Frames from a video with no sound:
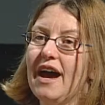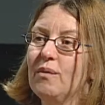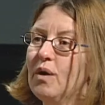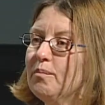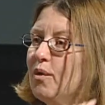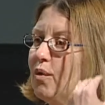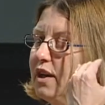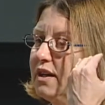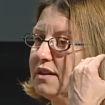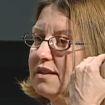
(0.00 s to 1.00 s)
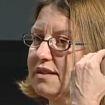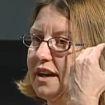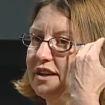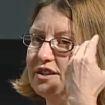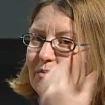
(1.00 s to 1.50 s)
at one point
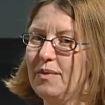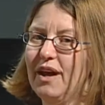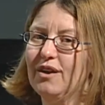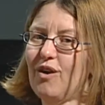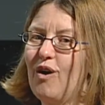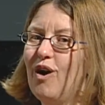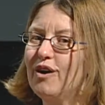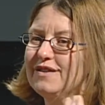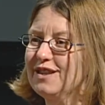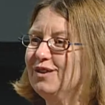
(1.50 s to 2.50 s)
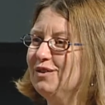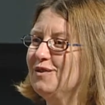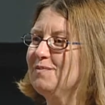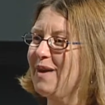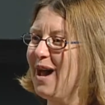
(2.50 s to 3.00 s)
decided to ban all
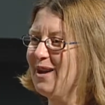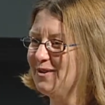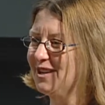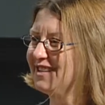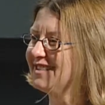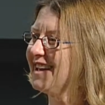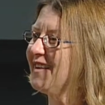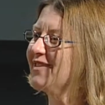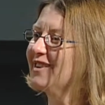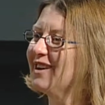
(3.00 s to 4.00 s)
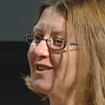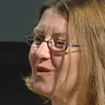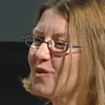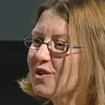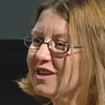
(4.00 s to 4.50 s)
single-use batteries. They have an
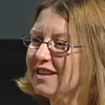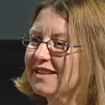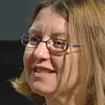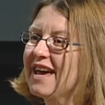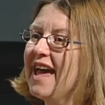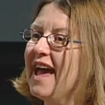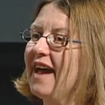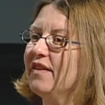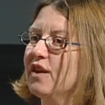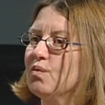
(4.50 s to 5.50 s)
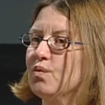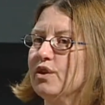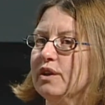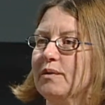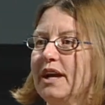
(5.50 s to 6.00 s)
ordinance, and they
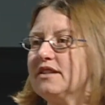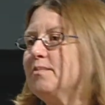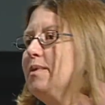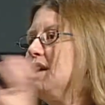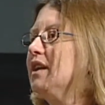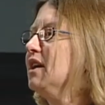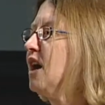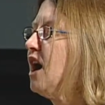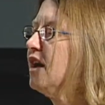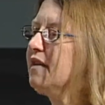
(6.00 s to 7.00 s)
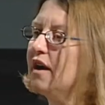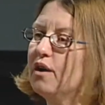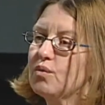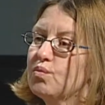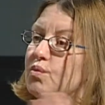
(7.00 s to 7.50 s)
really went out to bid and got
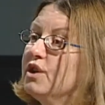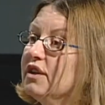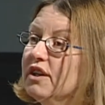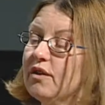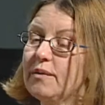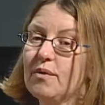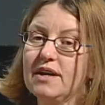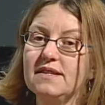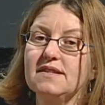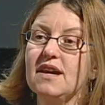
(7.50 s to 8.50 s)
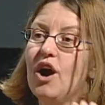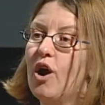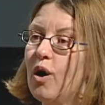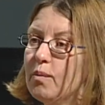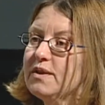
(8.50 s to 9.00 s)
really great prices,
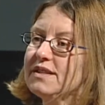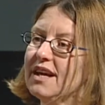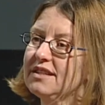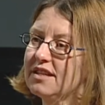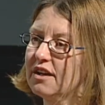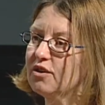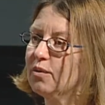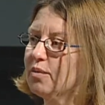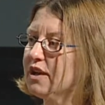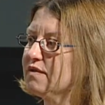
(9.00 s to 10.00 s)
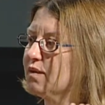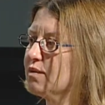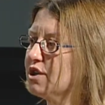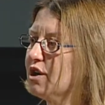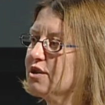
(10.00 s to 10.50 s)
almost the identical price for
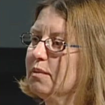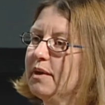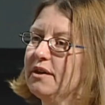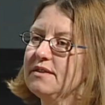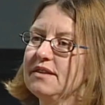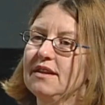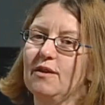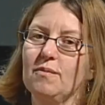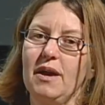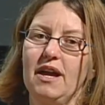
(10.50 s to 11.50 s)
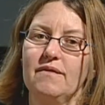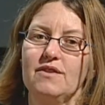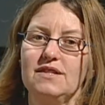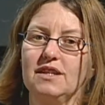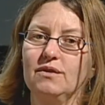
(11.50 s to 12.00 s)
rechargeable batteries that they were paying for
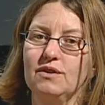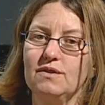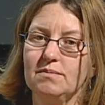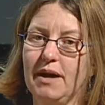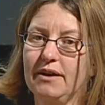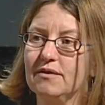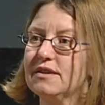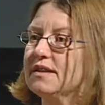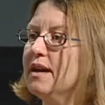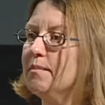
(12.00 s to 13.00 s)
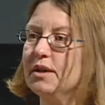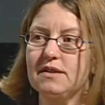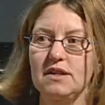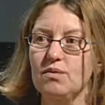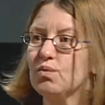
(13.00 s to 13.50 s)
single-use batteries,
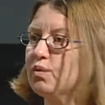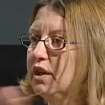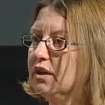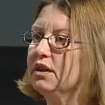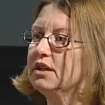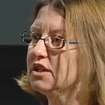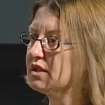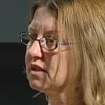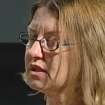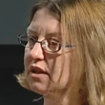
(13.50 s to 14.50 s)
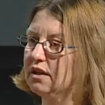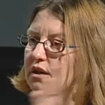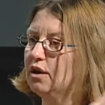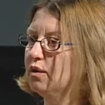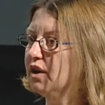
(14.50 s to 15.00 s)
because they really just
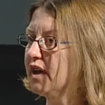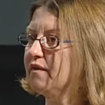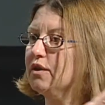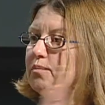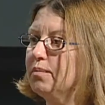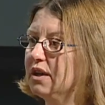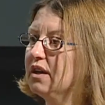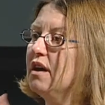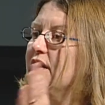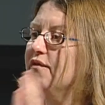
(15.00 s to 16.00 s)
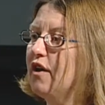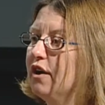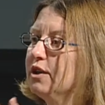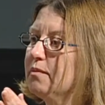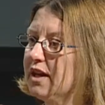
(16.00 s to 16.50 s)
gave a big
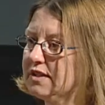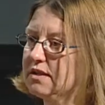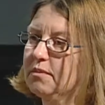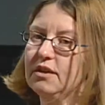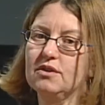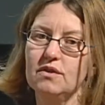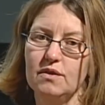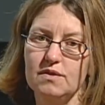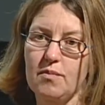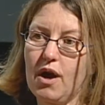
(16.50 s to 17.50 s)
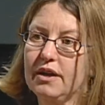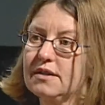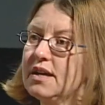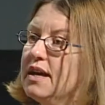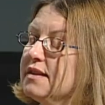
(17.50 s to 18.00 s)
volume estimate to those
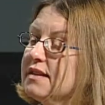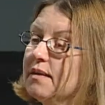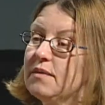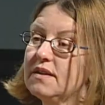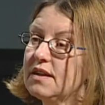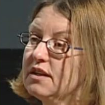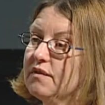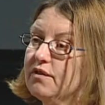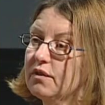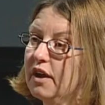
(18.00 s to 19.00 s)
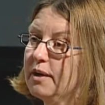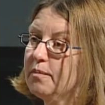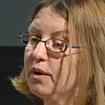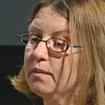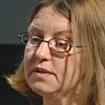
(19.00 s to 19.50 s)
products. Same thing they did for light
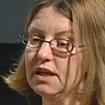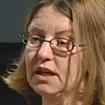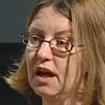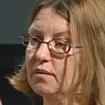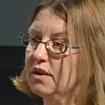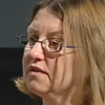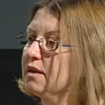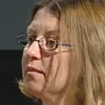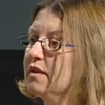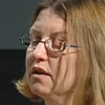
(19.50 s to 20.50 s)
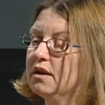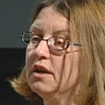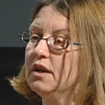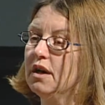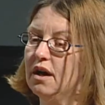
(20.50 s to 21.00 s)
bulbs. They got rid of some of
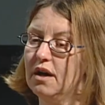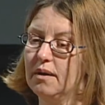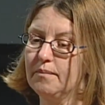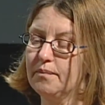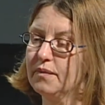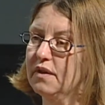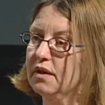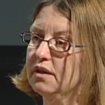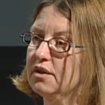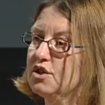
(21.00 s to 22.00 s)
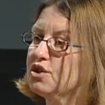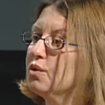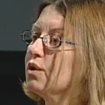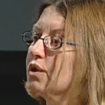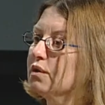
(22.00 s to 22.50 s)
the
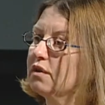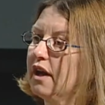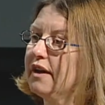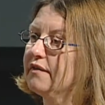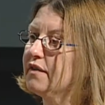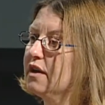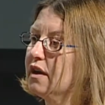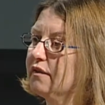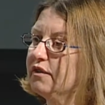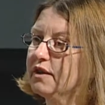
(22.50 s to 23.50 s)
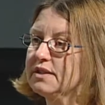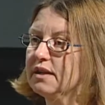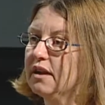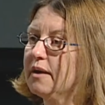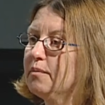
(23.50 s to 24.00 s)
shorter life
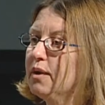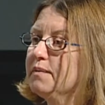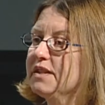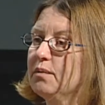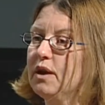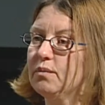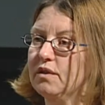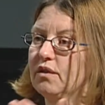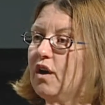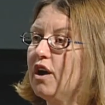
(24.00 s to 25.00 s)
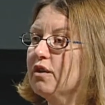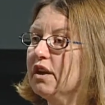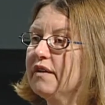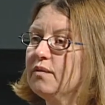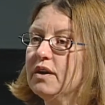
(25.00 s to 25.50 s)
fluorescent light bulbs. They went with the longer
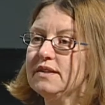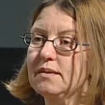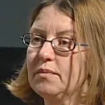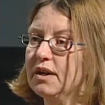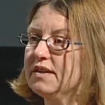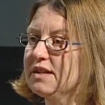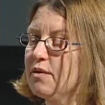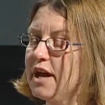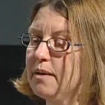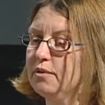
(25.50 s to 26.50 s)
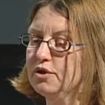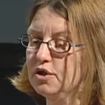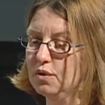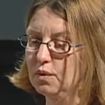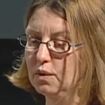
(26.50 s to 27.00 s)
life ones, and because they were able
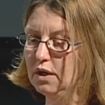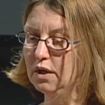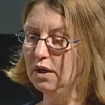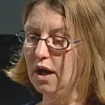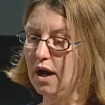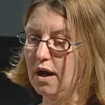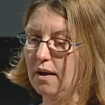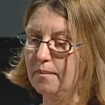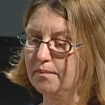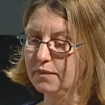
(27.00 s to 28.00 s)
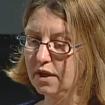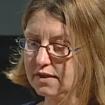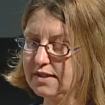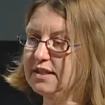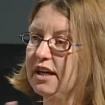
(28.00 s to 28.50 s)
to
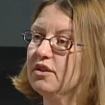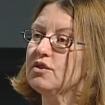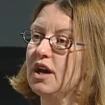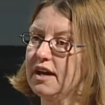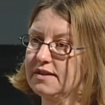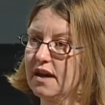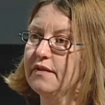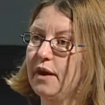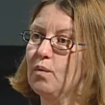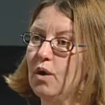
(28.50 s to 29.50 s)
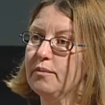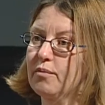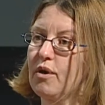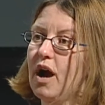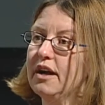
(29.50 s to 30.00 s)
standardize on that one
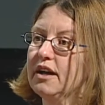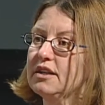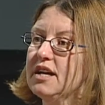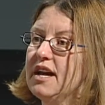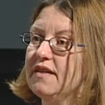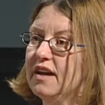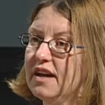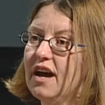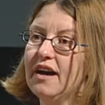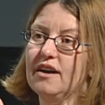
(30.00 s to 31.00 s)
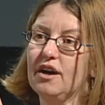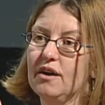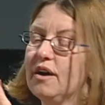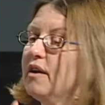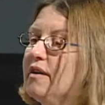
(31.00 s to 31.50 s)
product, they got
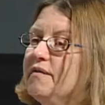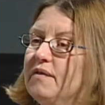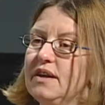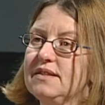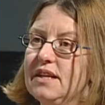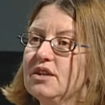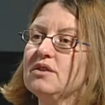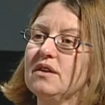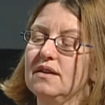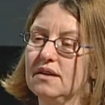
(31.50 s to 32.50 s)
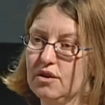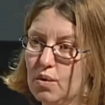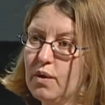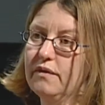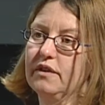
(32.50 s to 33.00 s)
essentially the
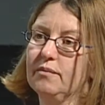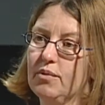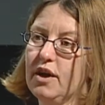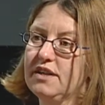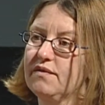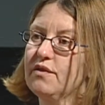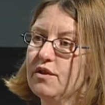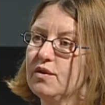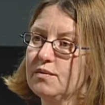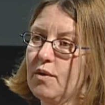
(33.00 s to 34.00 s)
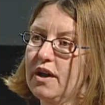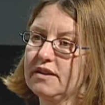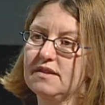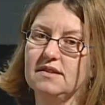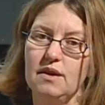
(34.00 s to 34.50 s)
equivalent price for those
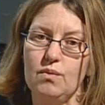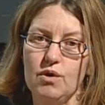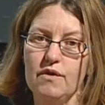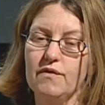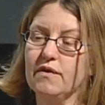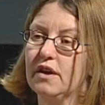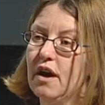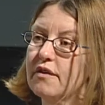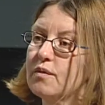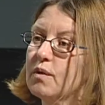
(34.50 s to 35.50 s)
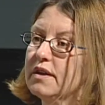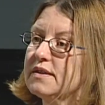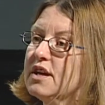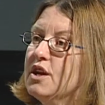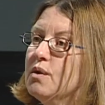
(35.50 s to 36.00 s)
products as were for the other ones.